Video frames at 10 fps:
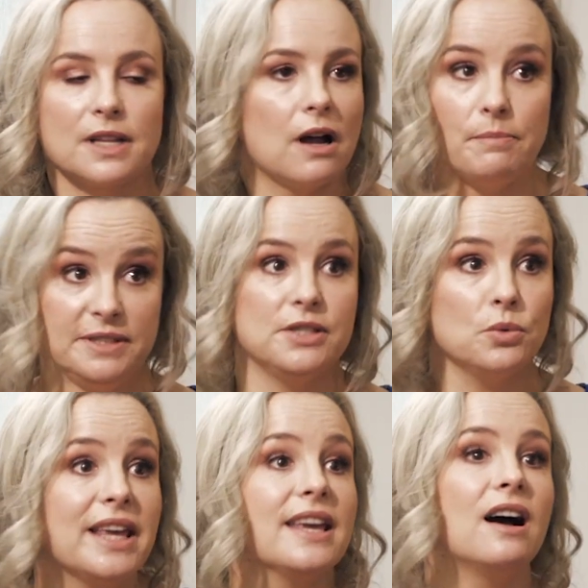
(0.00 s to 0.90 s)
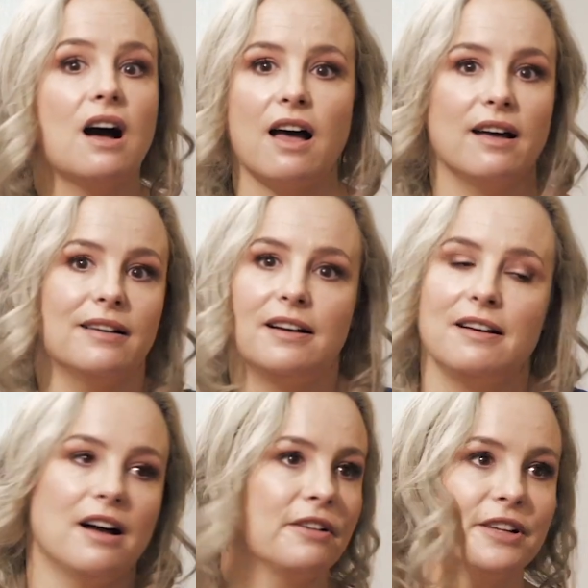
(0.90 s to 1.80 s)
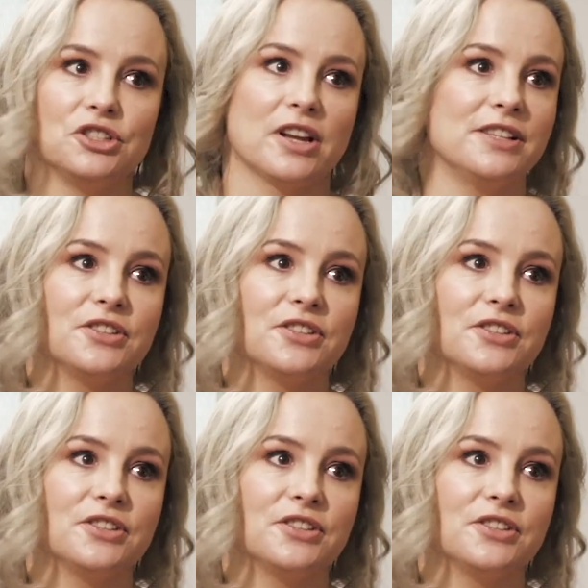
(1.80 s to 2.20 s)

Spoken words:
I'm still here. I've got to change